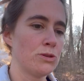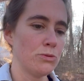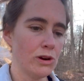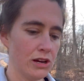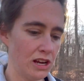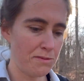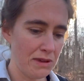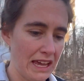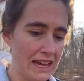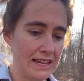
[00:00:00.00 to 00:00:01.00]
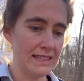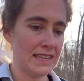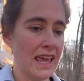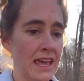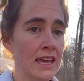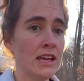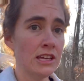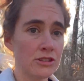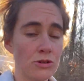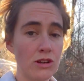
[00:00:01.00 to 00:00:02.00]
worried because
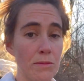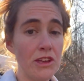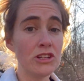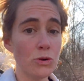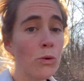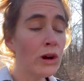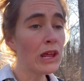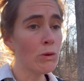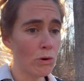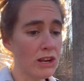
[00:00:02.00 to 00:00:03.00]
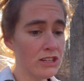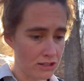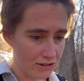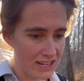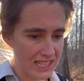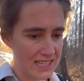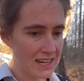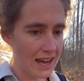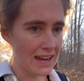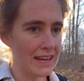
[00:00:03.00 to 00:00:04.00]
it's going to be 21 degrees
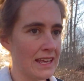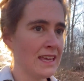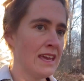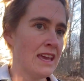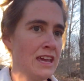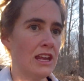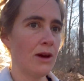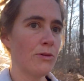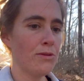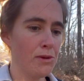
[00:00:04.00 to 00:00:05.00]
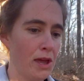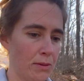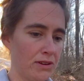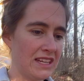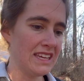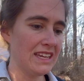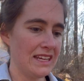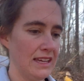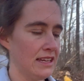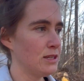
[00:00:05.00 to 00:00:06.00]
tonight, and I want to be able to get
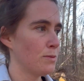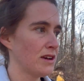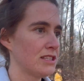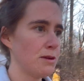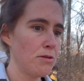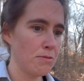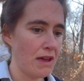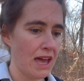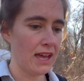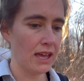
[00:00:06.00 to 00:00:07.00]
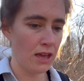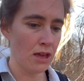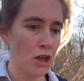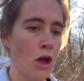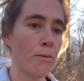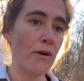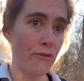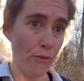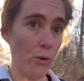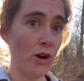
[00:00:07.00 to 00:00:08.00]
into my sleeping bag
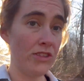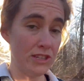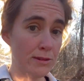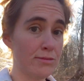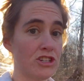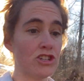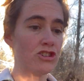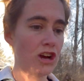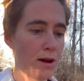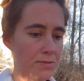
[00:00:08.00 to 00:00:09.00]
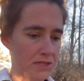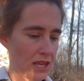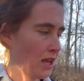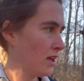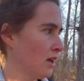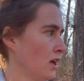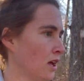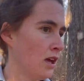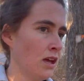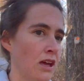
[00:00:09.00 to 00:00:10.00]
before the temperature drops.
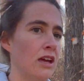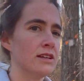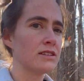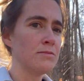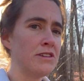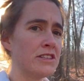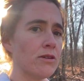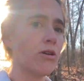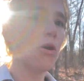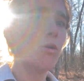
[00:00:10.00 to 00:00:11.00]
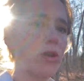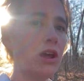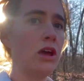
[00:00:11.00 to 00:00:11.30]
It's going to be so cold.